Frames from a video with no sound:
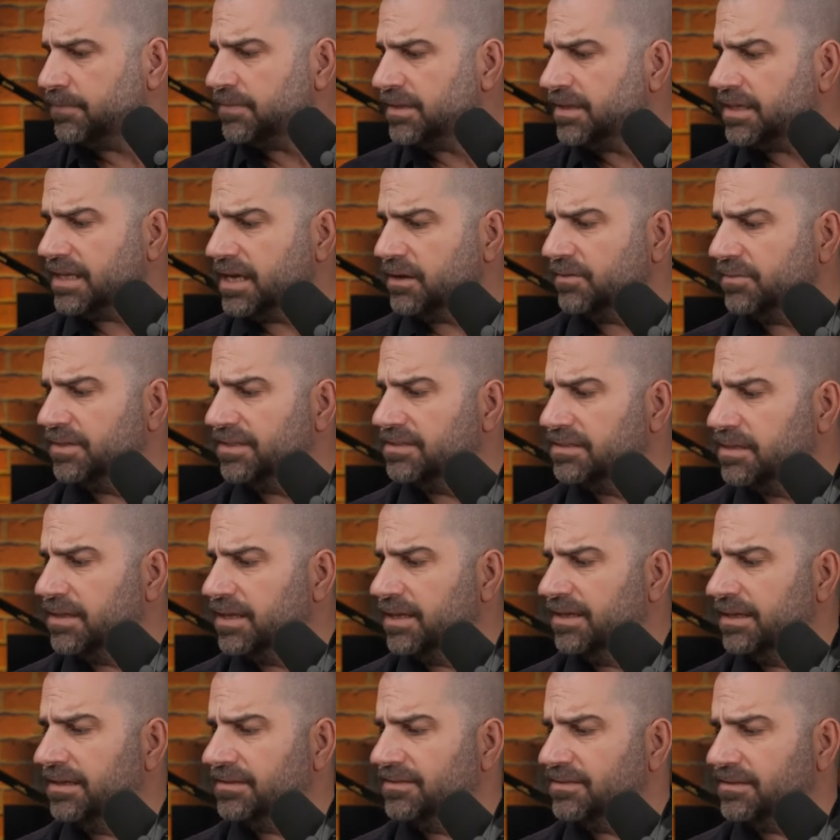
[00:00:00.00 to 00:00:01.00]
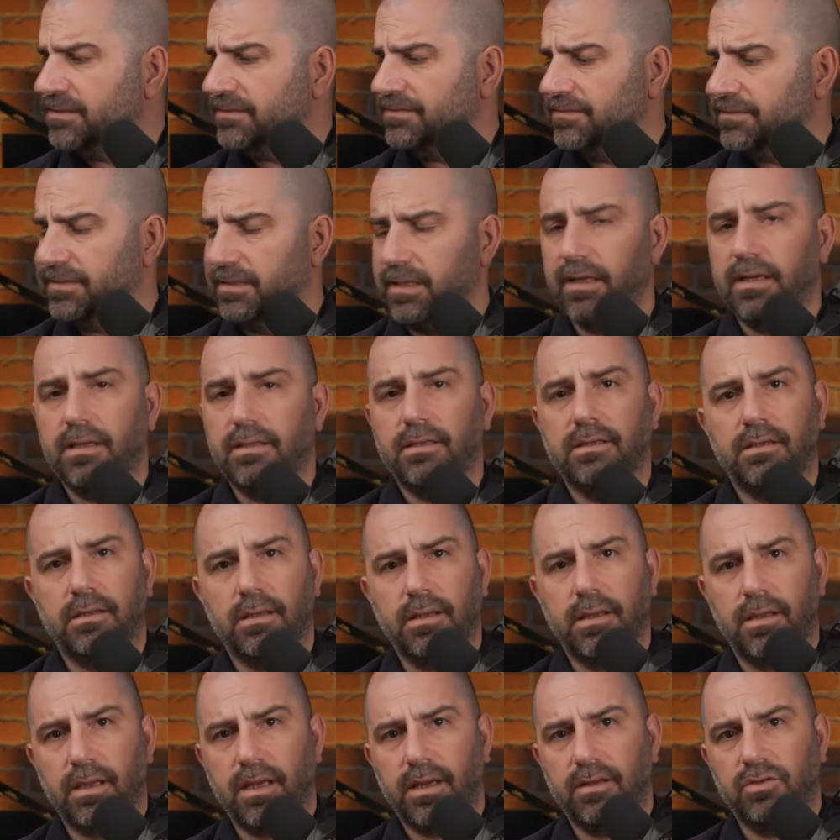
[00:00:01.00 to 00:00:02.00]
Now this lens
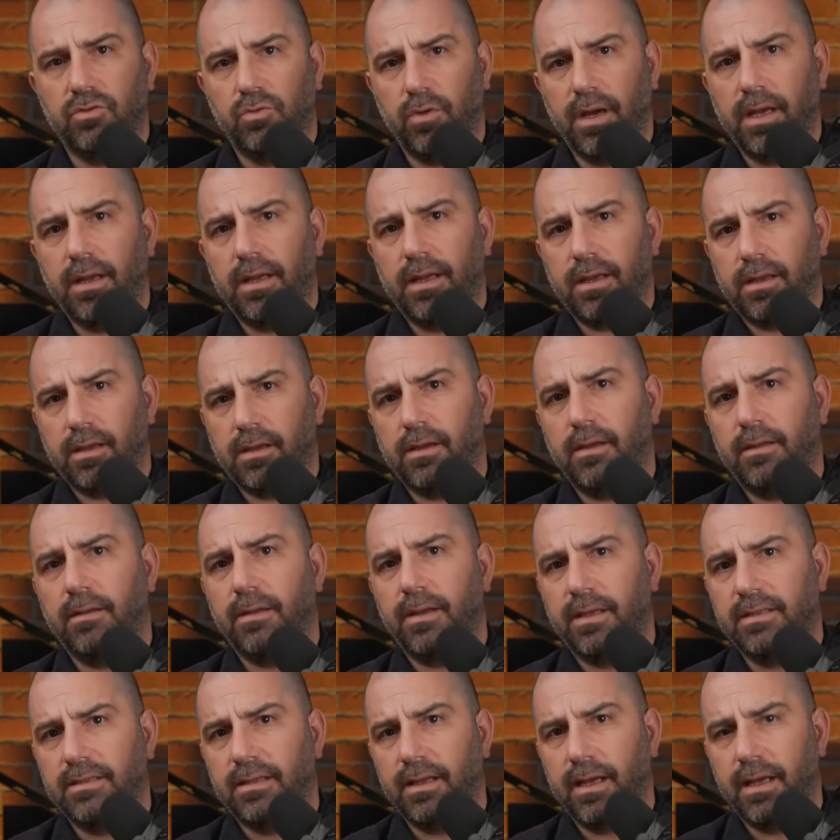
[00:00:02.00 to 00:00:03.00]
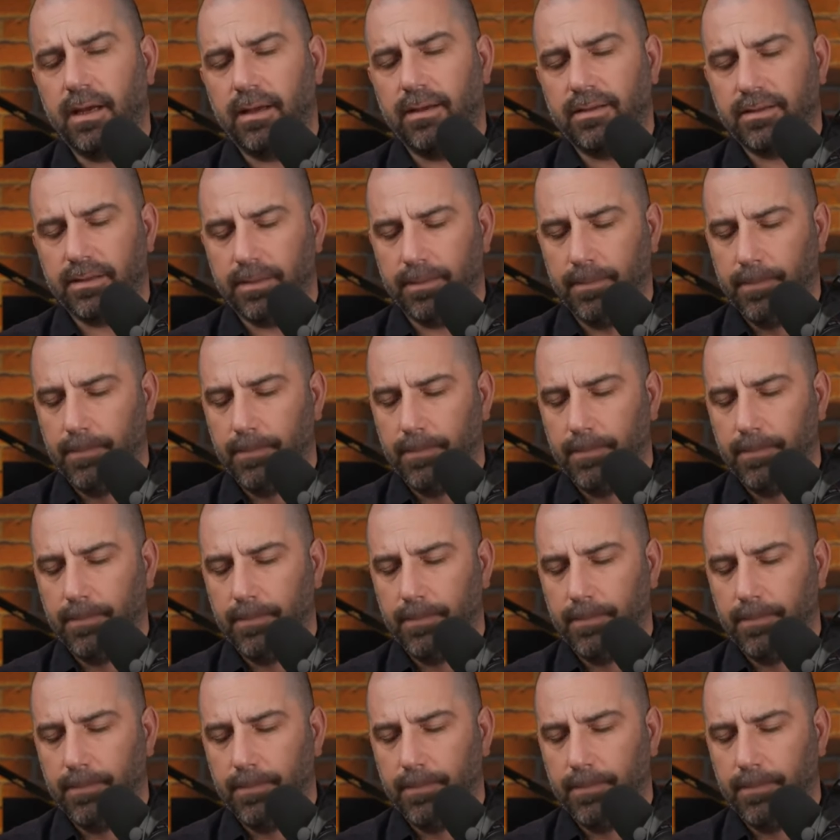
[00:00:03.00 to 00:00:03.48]
right here, this lens,